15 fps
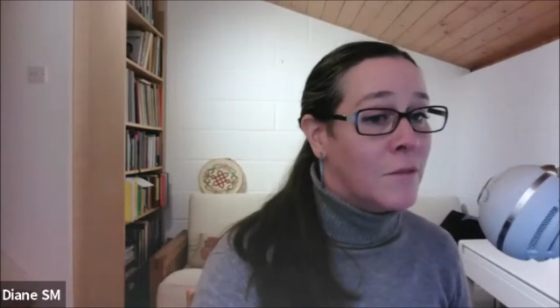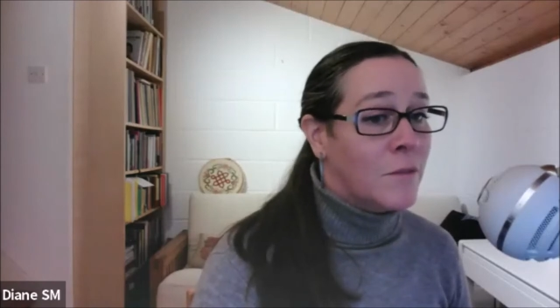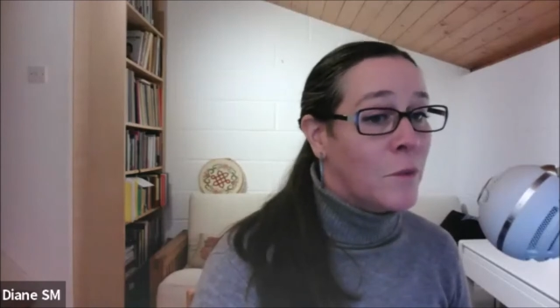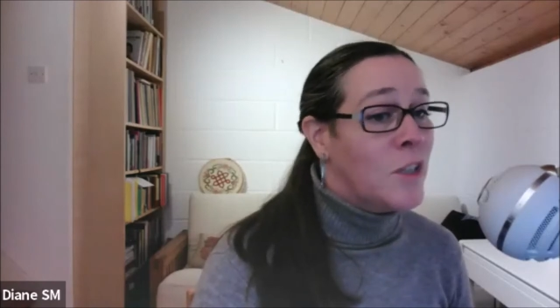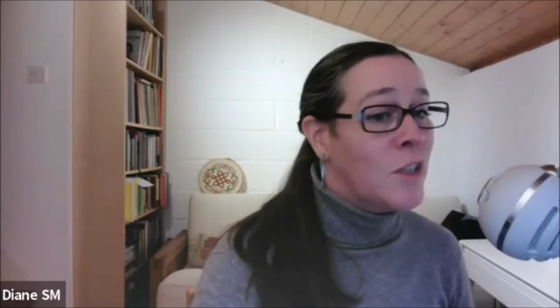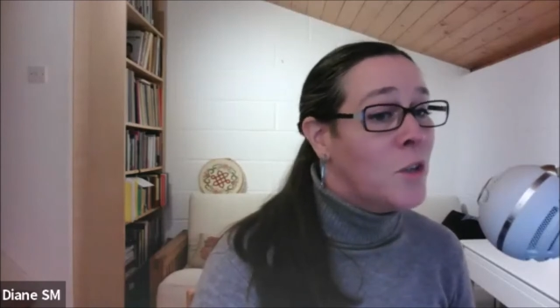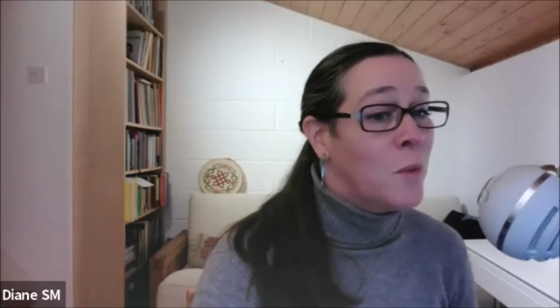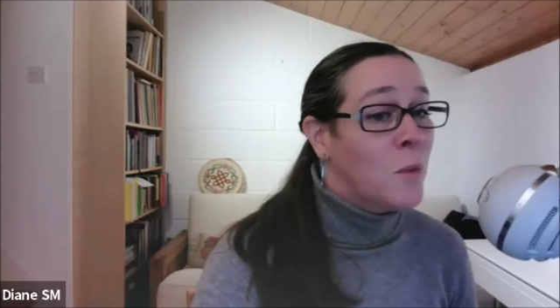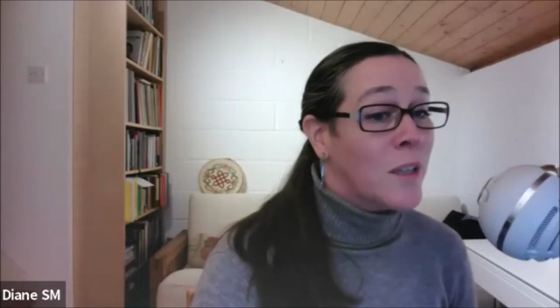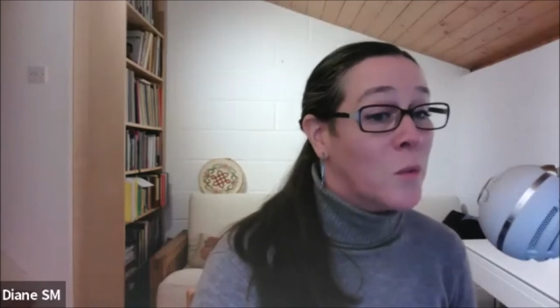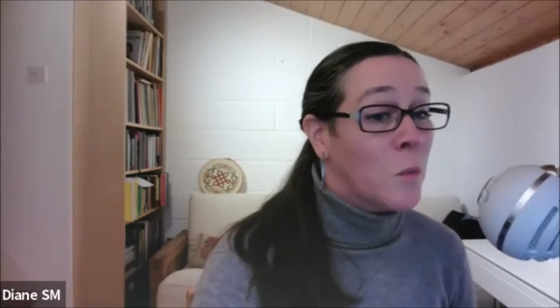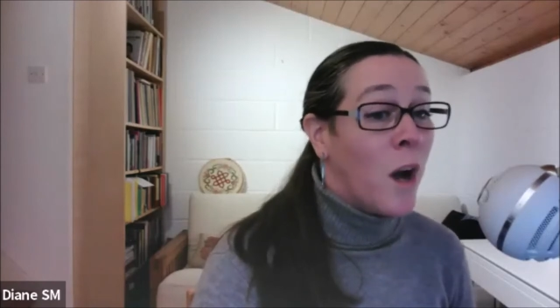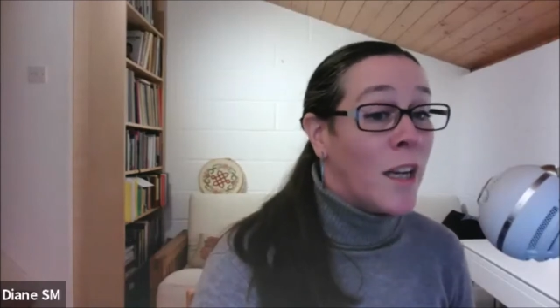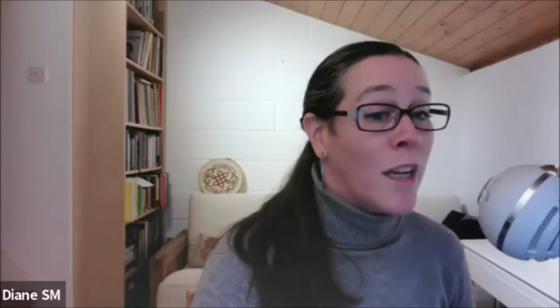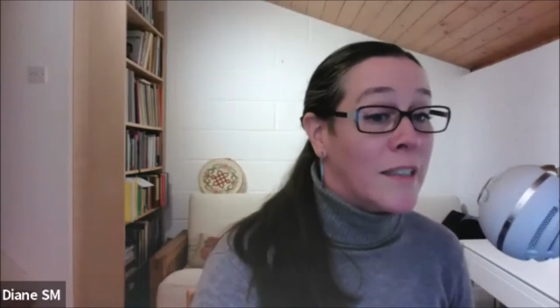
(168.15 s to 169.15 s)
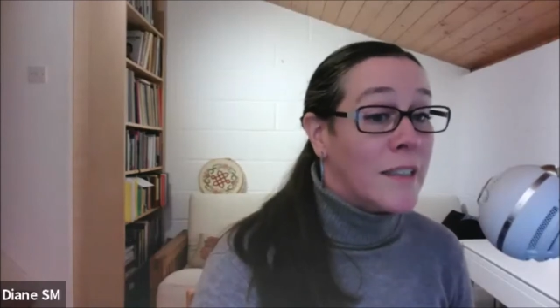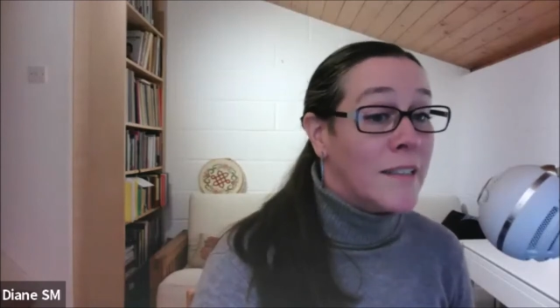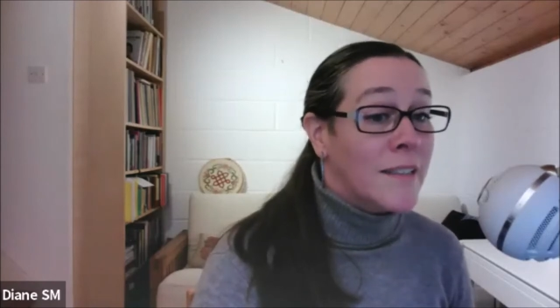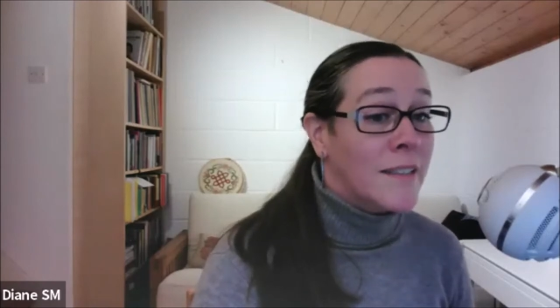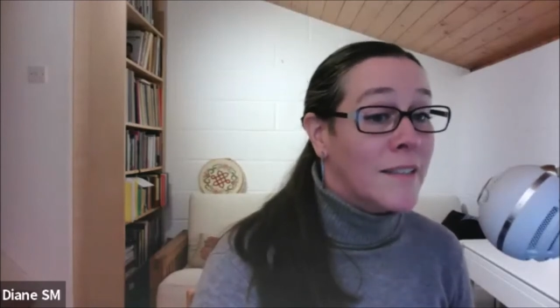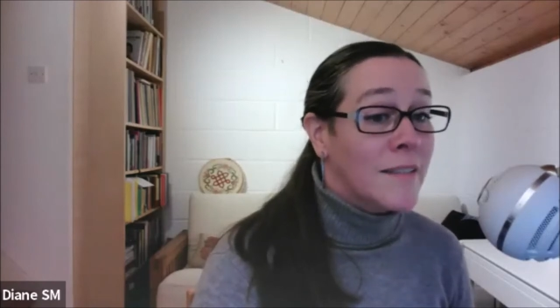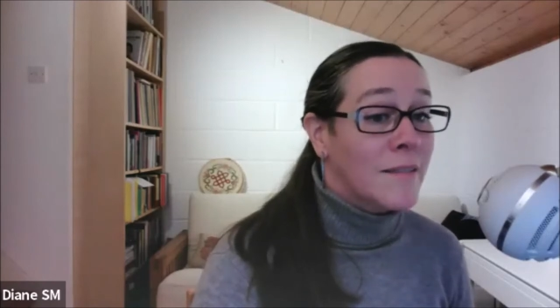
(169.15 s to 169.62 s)
we knew what it
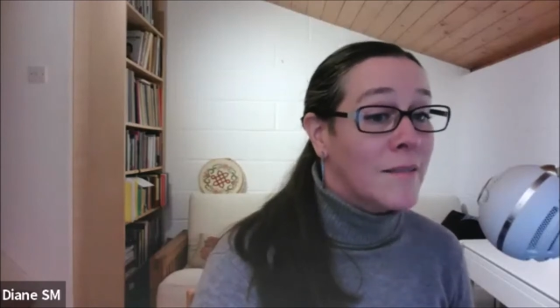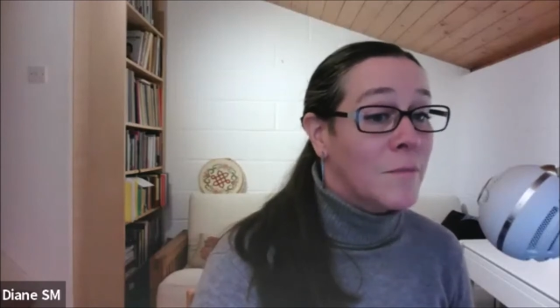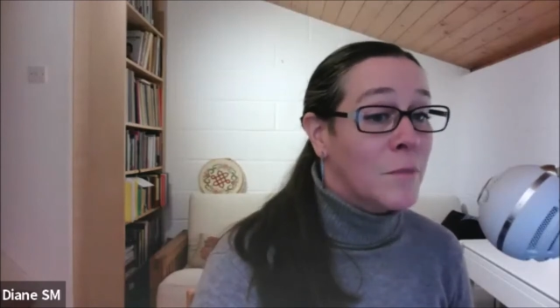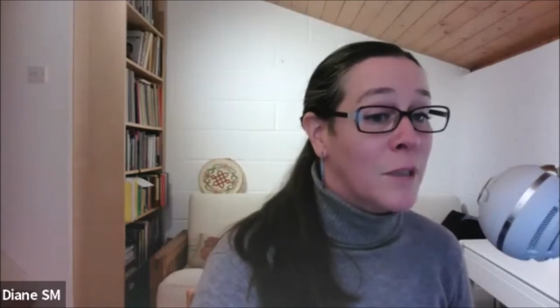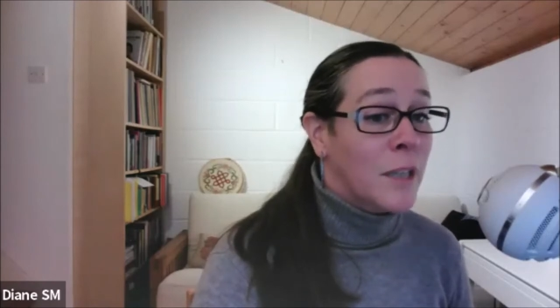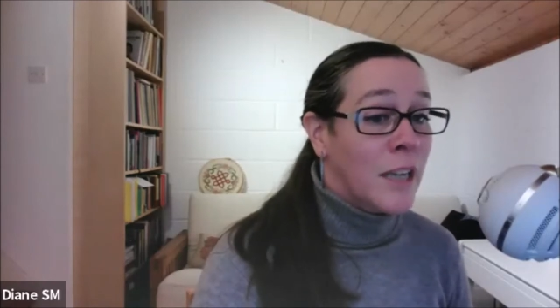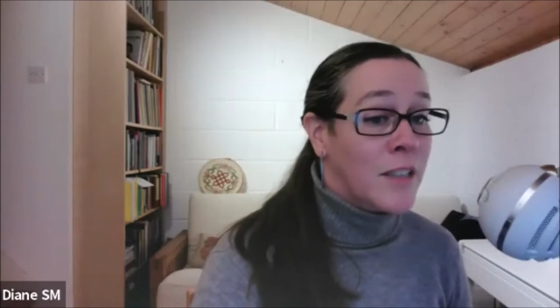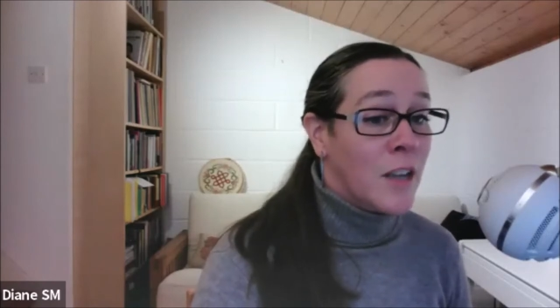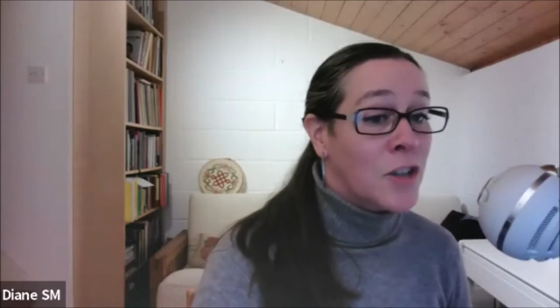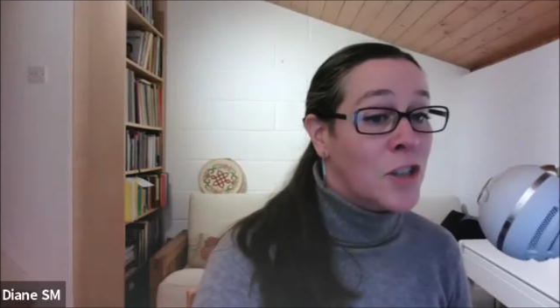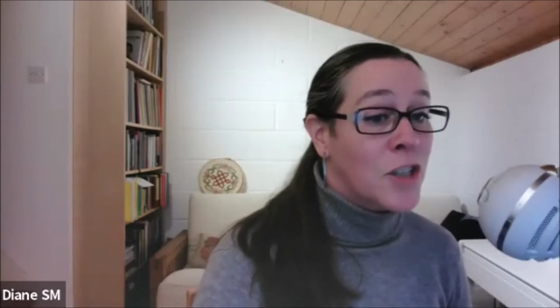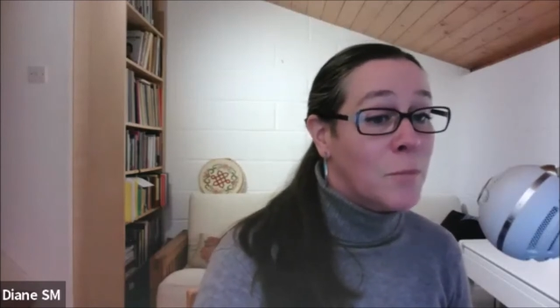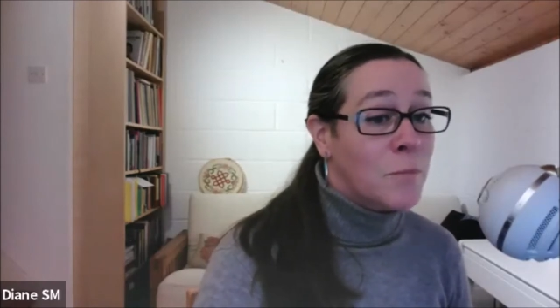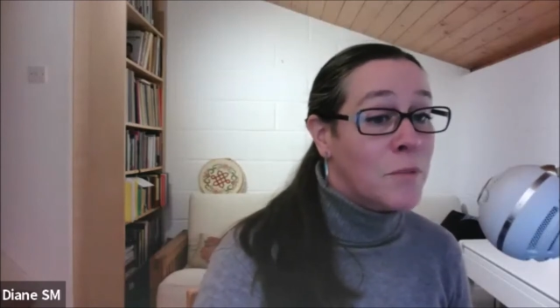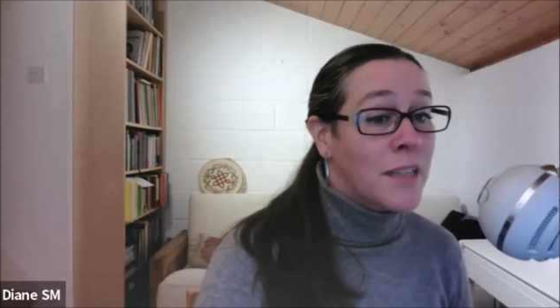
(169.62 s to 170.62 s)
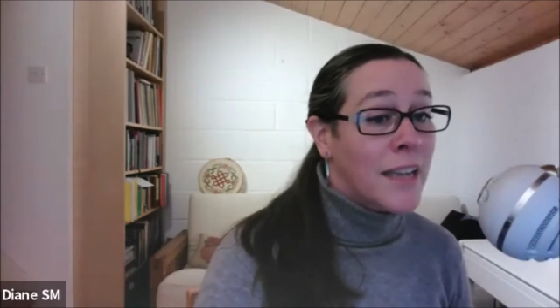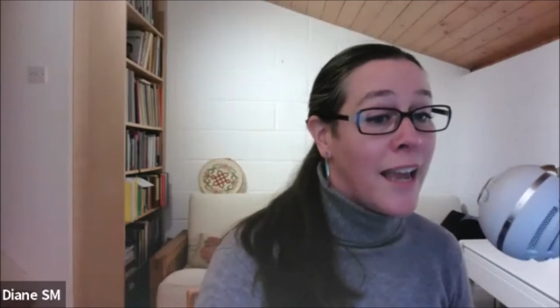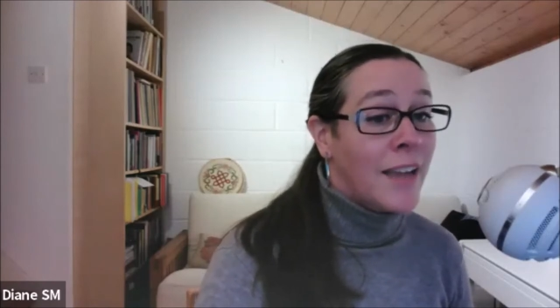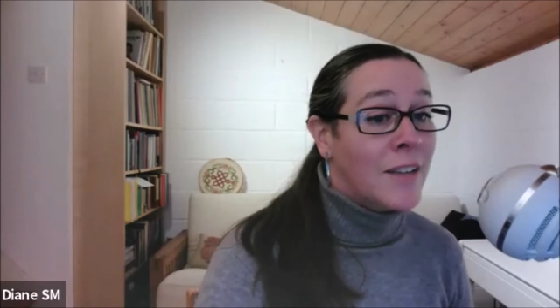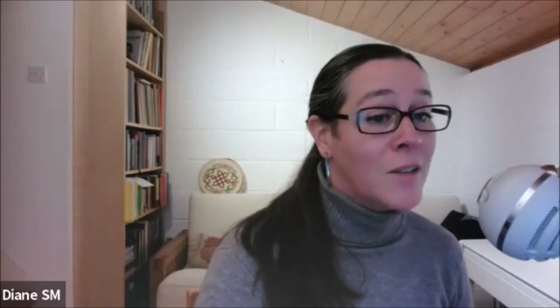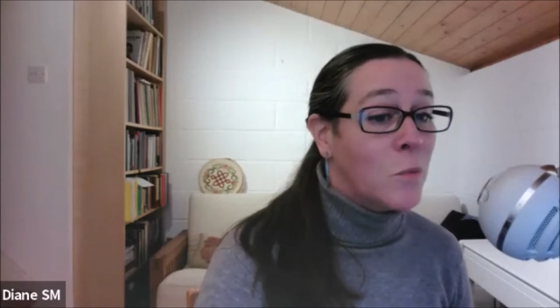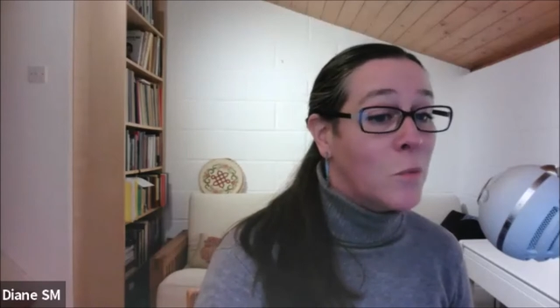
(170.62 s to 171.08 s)
was, because our ships
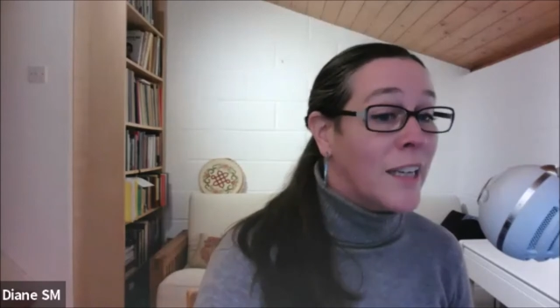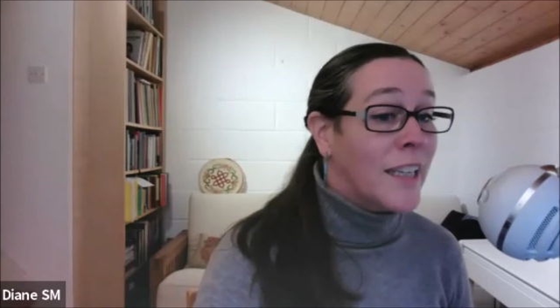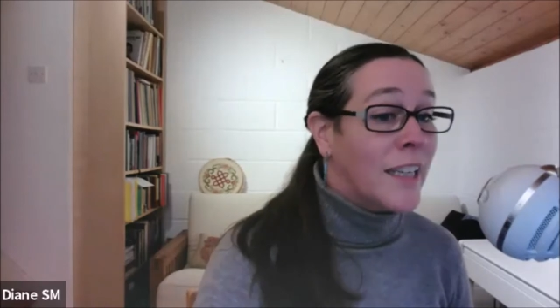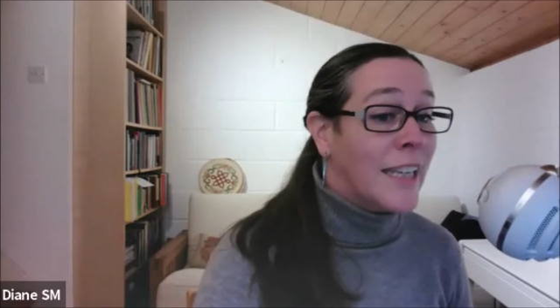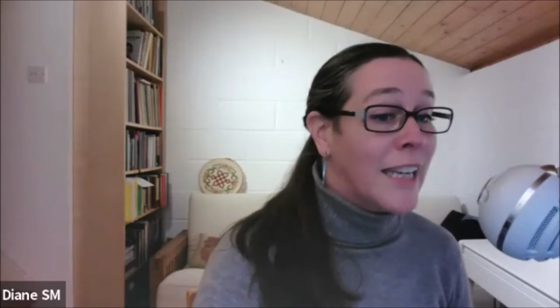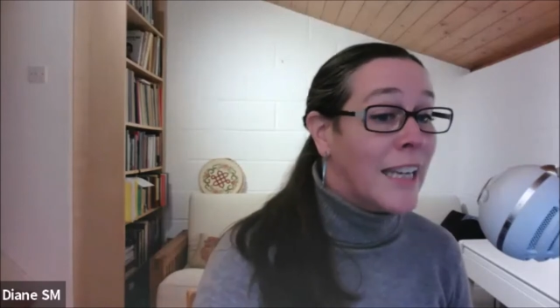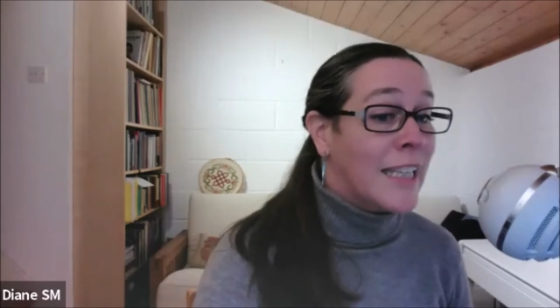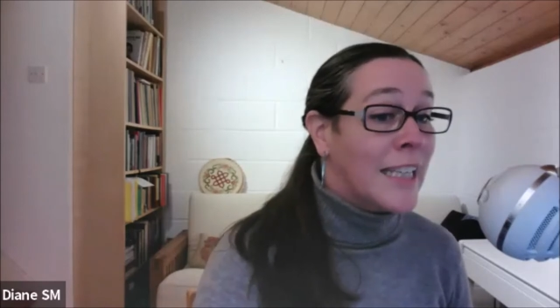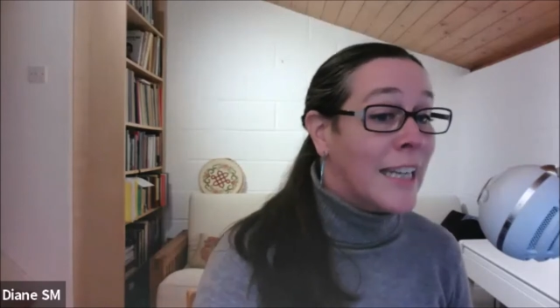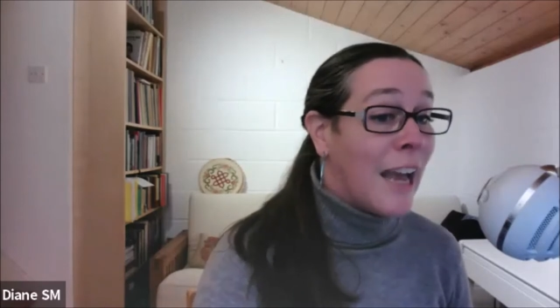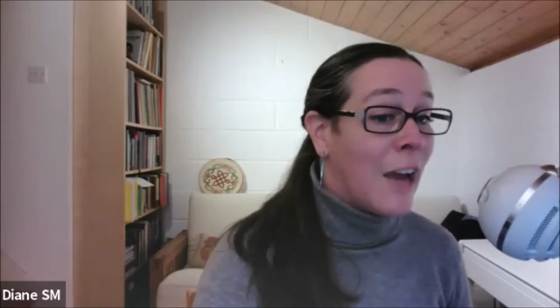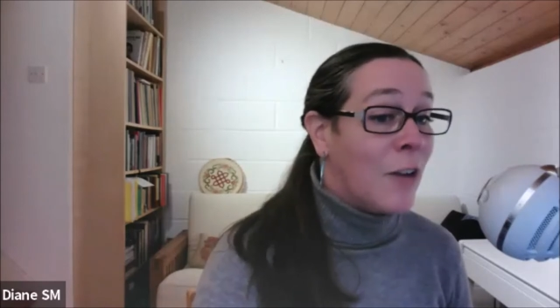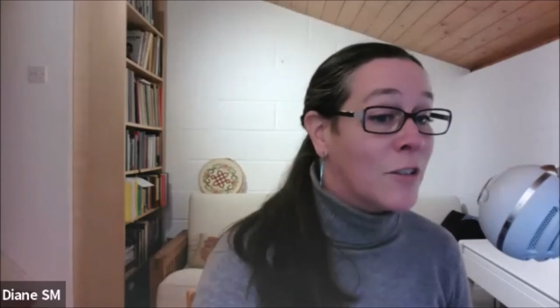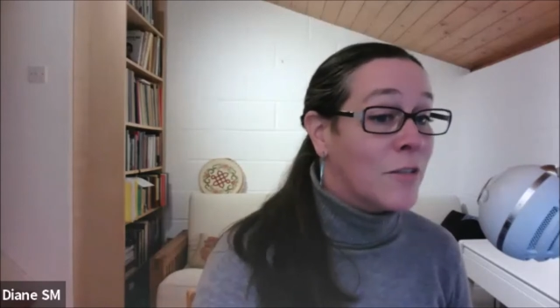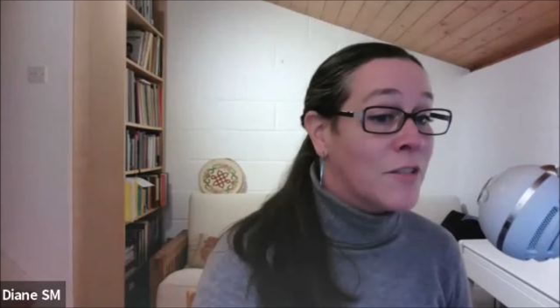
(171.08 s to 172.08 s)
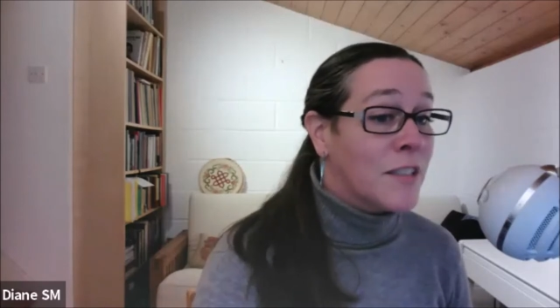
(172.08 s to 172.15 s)
can't wink in and out of